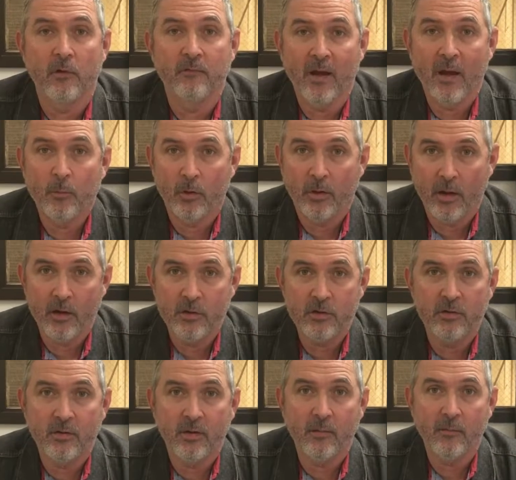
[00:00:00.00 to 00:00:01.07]
a
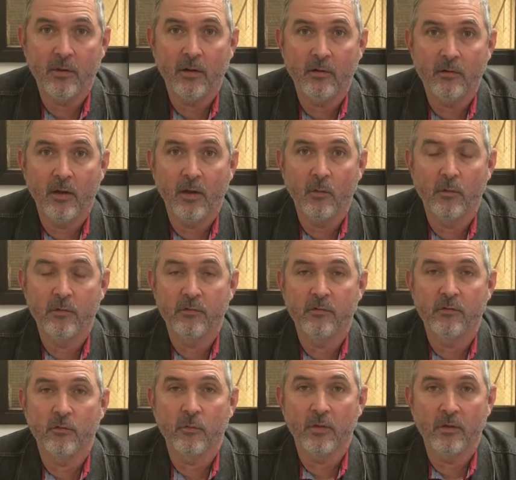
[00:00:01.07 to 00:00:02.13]
fabrication team that I take, which
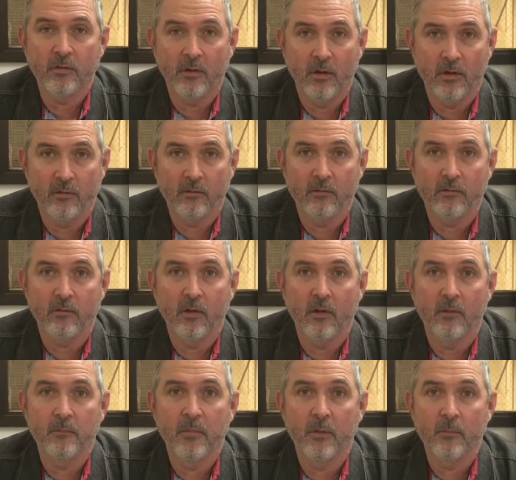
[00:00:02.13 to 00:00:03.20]
is 3
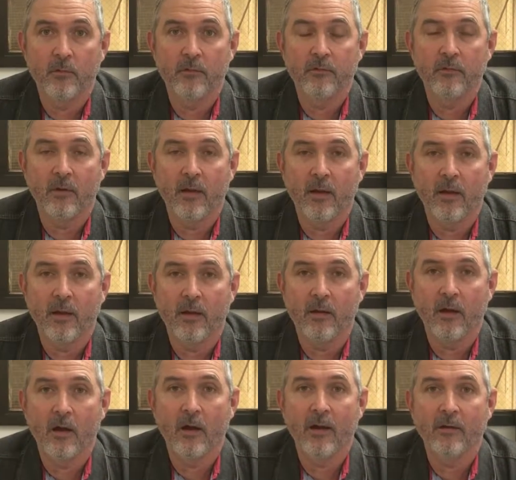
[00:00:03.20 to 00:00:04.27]
members, and
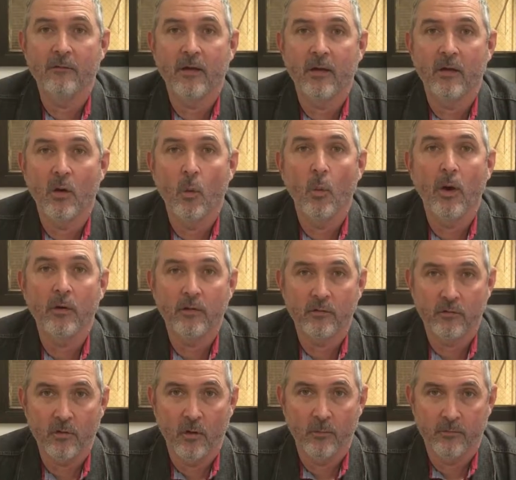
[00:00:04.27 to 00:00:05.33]
I'll have a welding
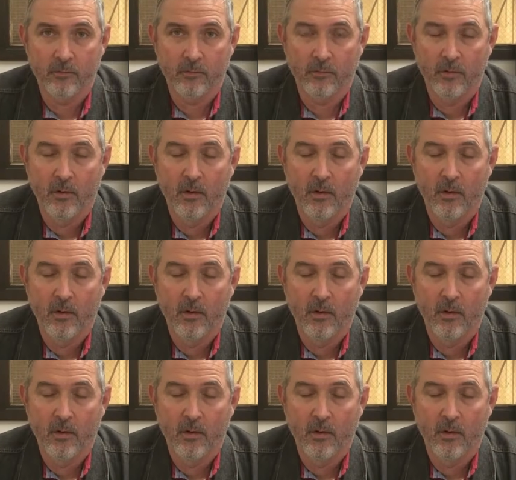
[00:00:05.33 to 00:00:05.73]
sculpture